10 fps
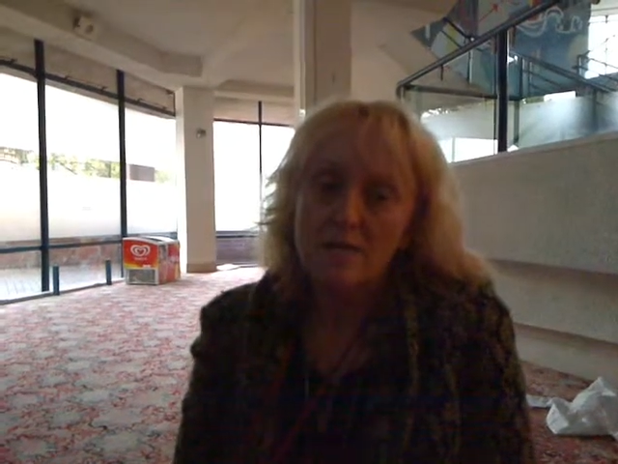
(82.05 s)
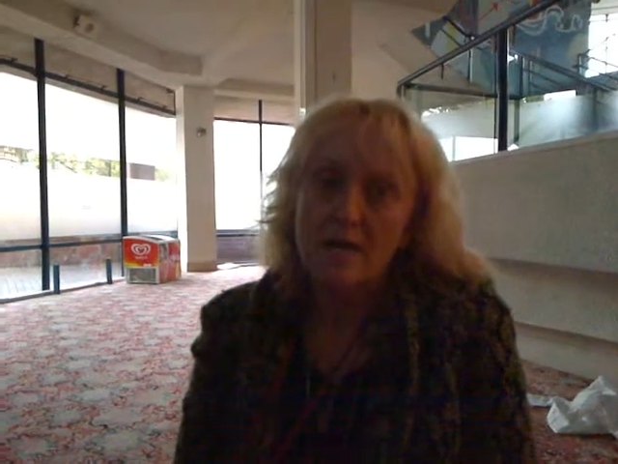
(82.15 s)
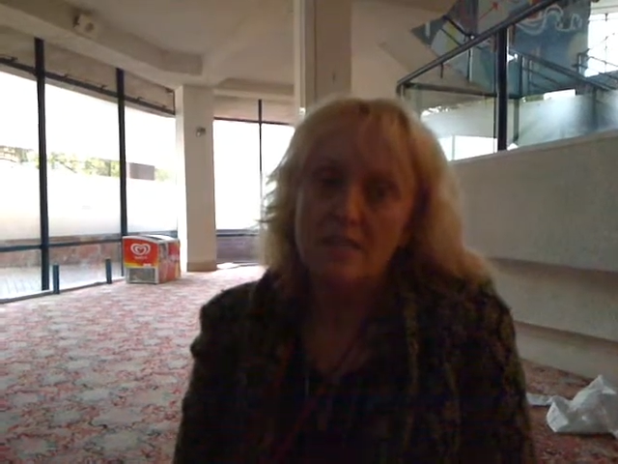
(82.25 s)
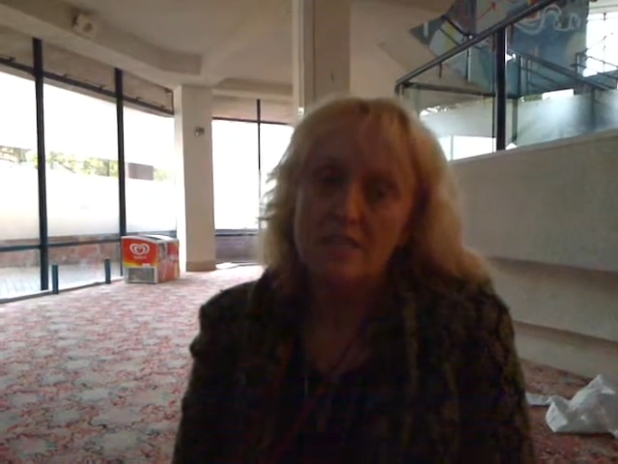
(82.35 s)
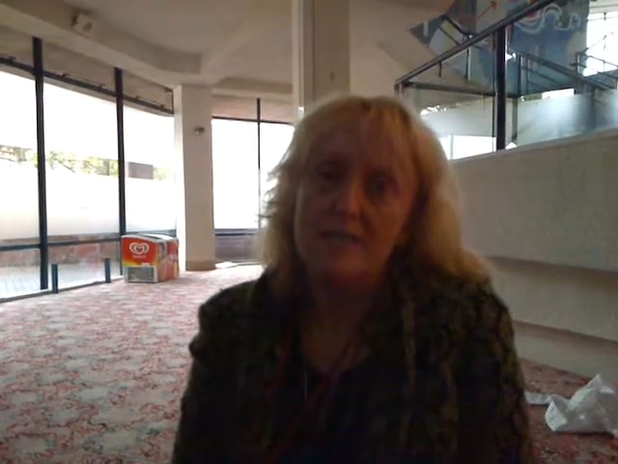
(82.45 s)

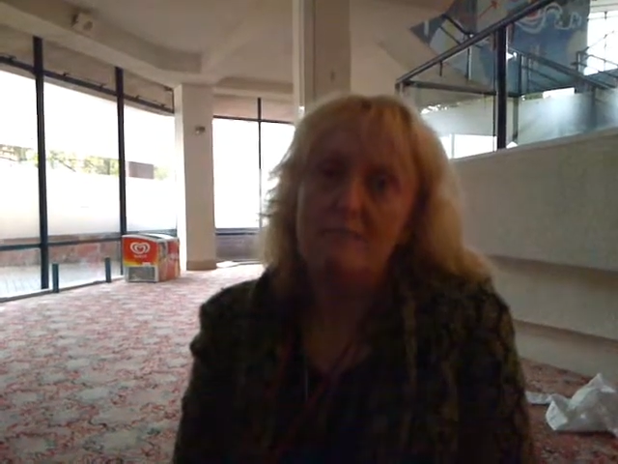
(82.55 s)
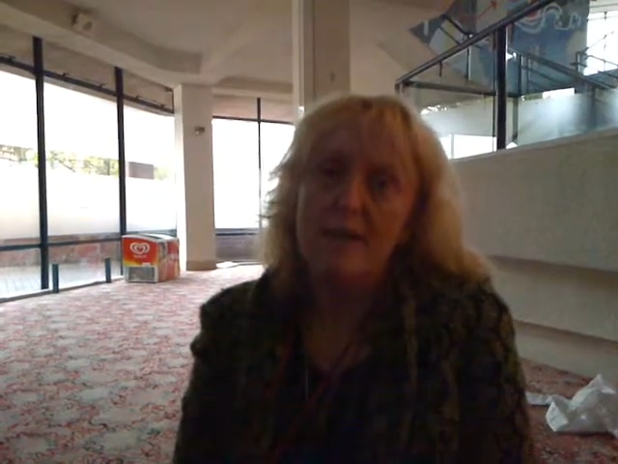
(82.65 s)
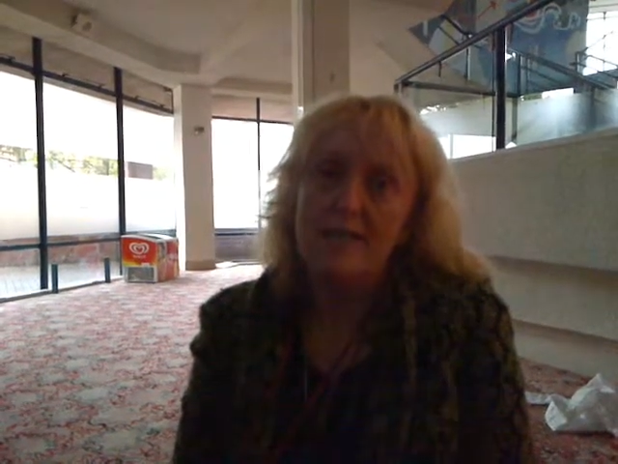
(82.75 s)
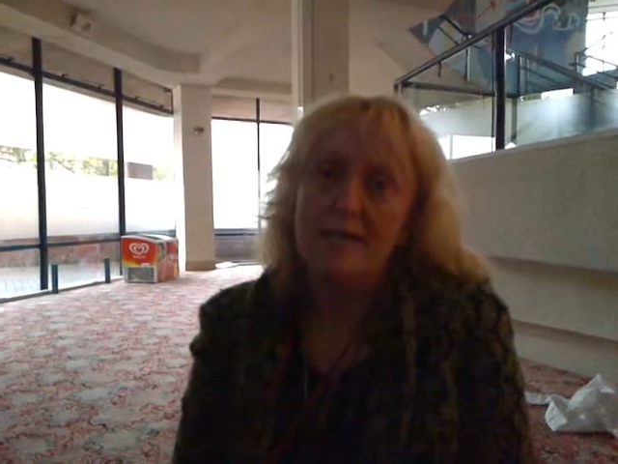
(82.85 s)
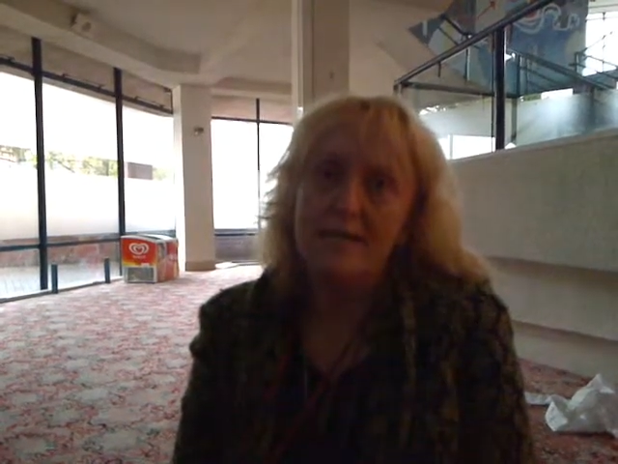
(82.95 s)
But actually, it
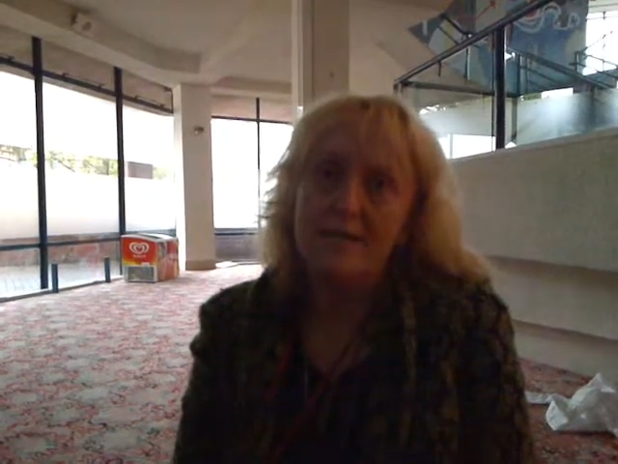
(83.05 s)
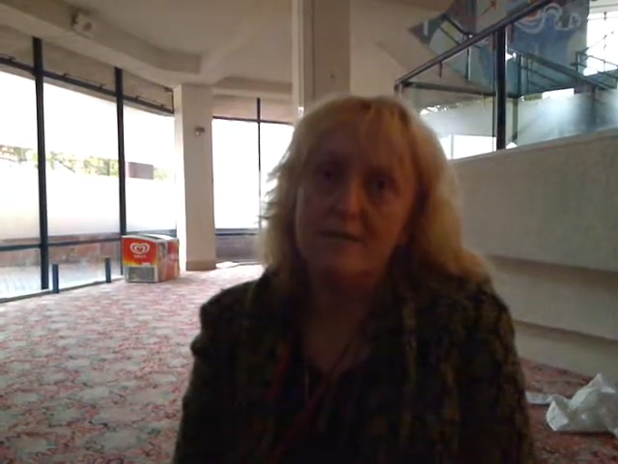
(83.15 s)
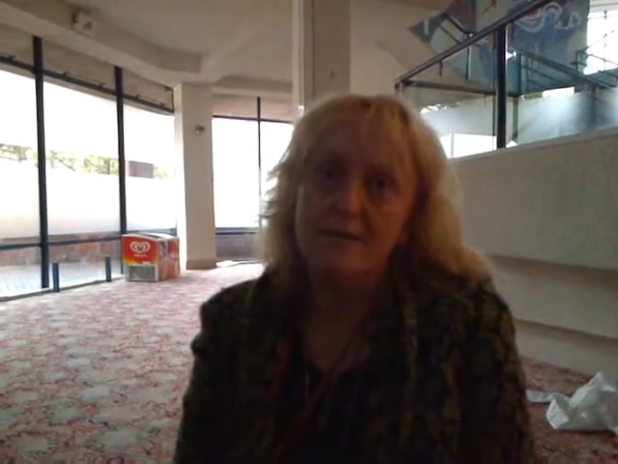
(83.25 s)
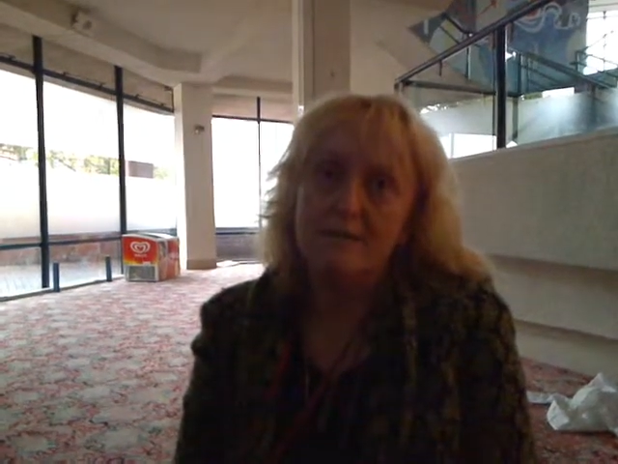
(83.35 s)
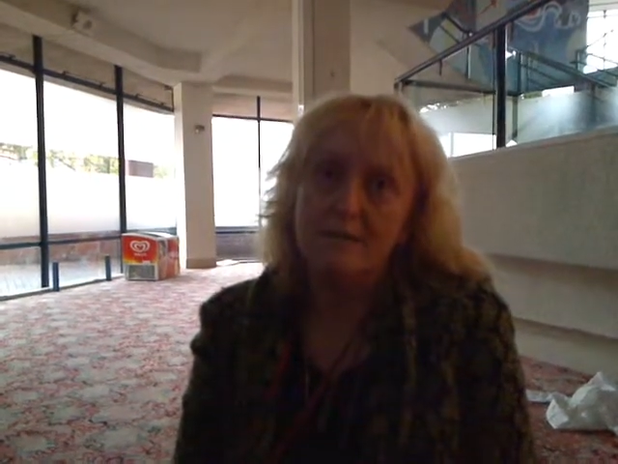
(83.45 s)
made it
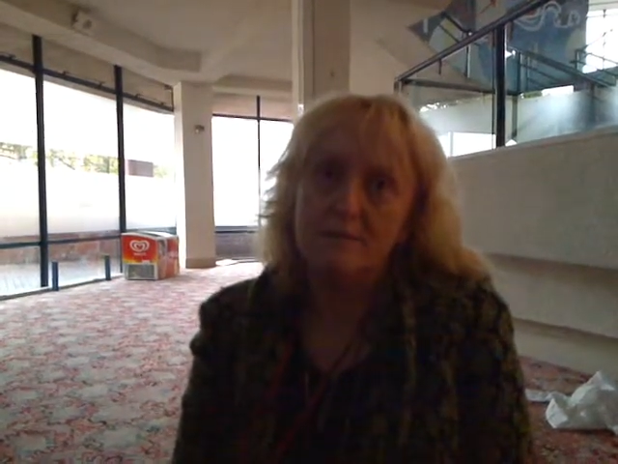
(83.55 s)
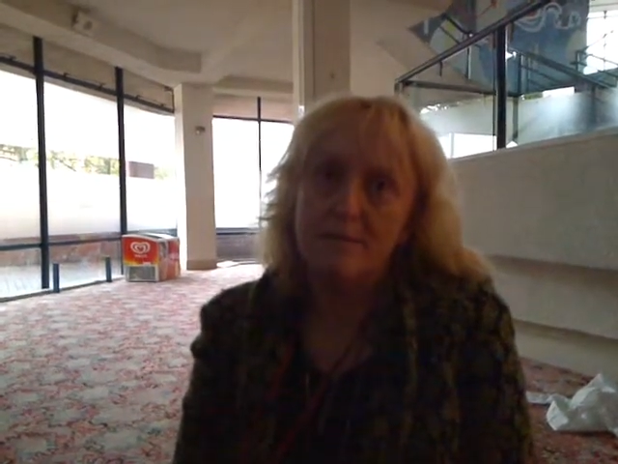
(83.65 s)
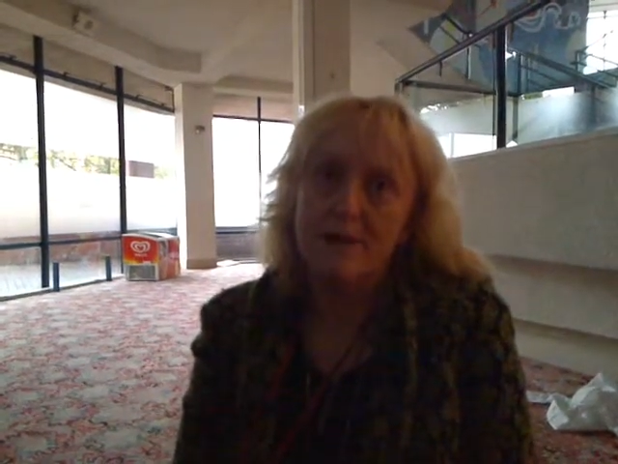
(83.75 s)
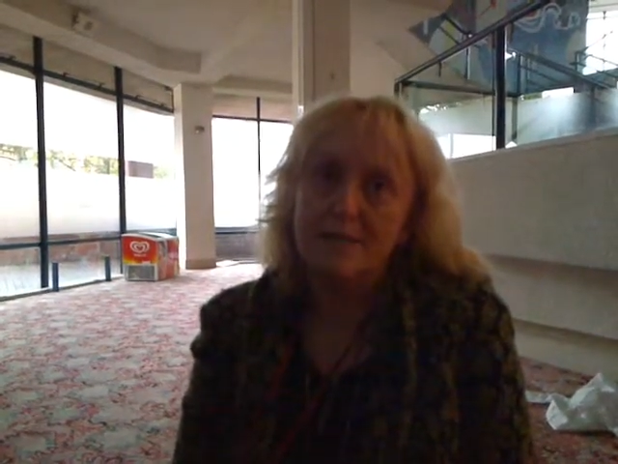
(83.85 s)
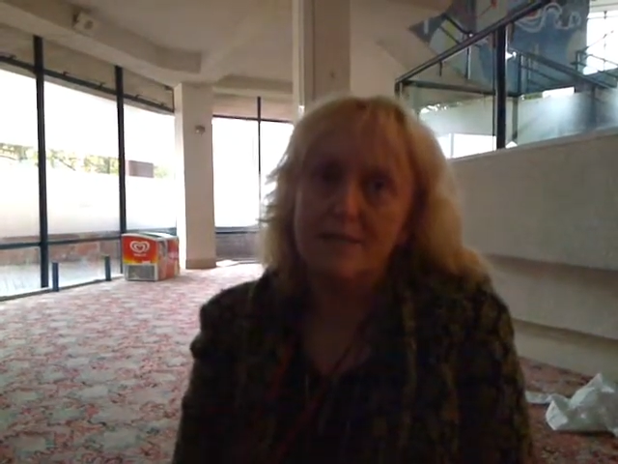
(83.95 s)
easier for them
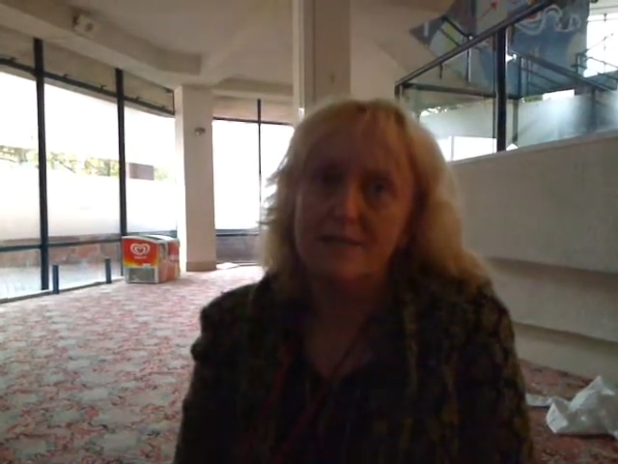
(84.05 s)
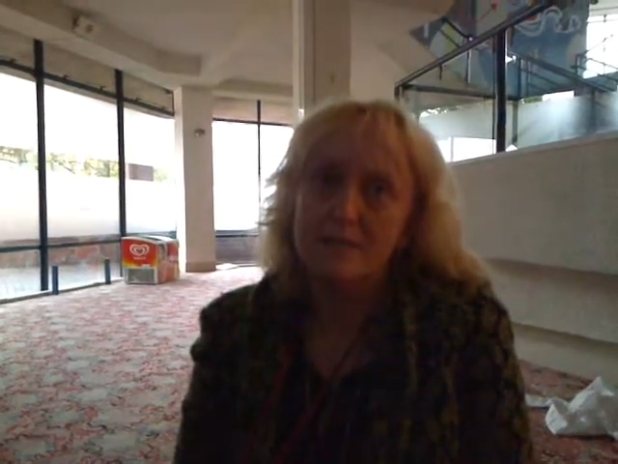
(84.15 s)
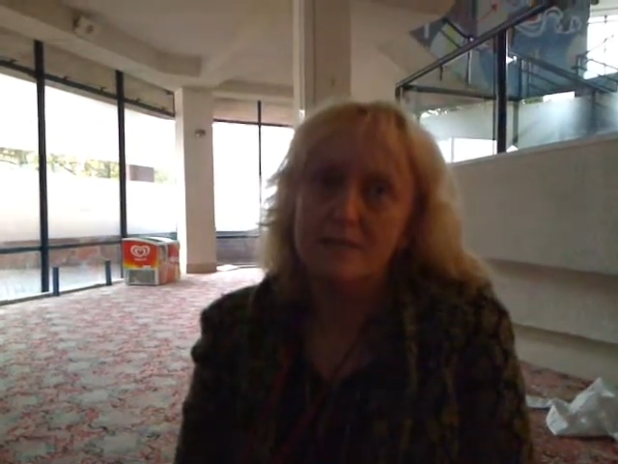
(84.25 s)
to access